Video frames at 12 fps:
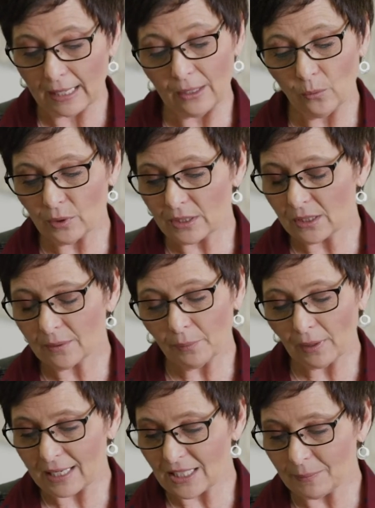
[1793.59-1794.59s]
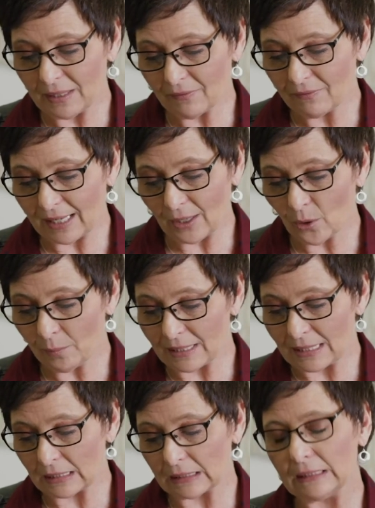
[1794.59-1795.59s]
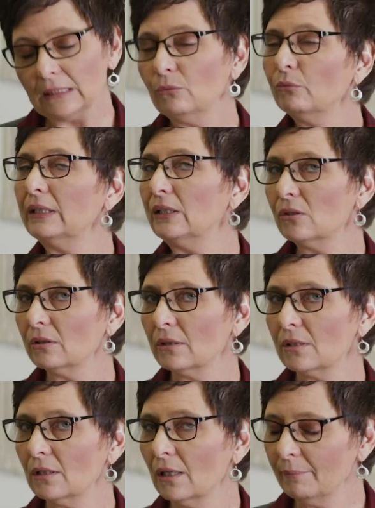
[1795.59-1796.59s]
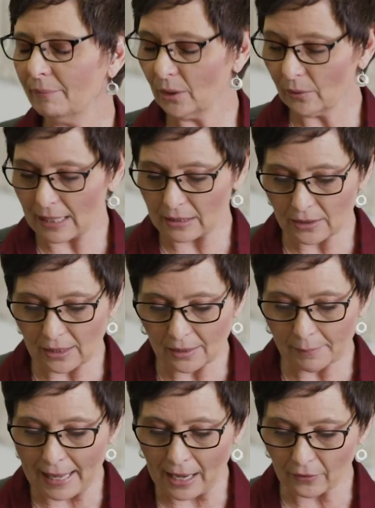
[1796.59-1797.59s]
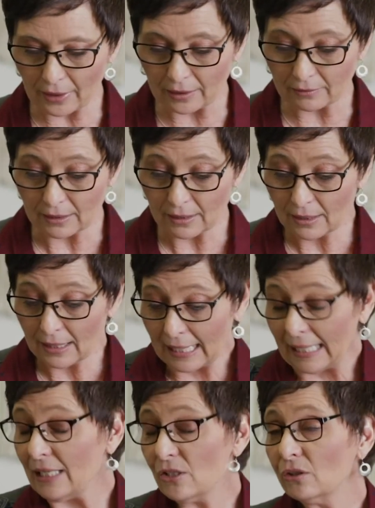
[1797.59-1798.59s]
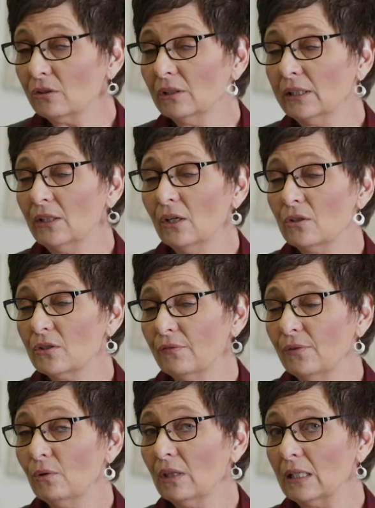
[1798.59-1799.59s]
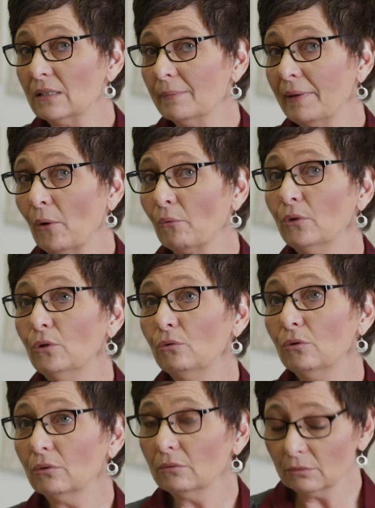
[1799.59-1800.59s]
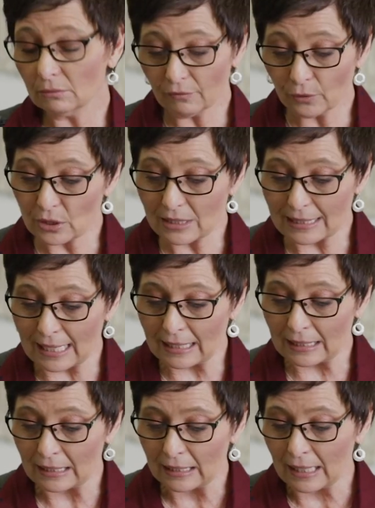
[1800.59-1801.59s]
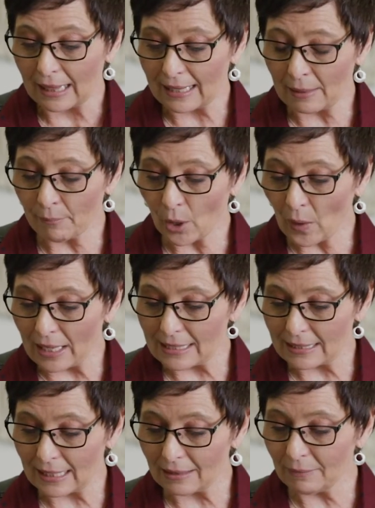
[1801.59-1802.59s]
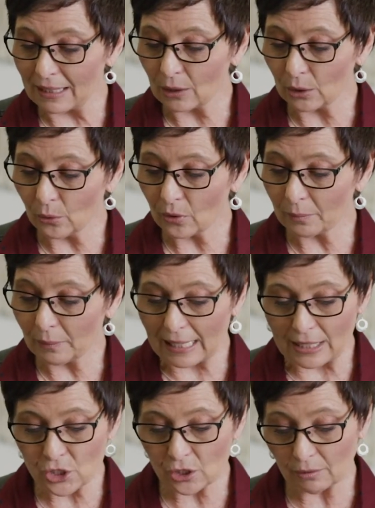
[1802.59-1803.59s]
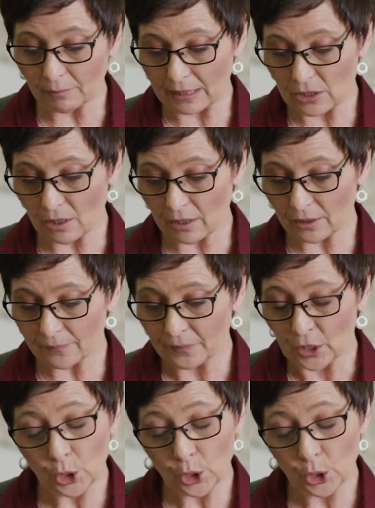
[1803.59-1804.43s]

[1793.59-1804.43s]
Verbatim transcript: And it wouldn't surprise me if Naomi did a little research on Boaz in the background. He certainly knows a few things about Ruth. Verse 10, then Boaz said, "May the Lord bless you, my daughter.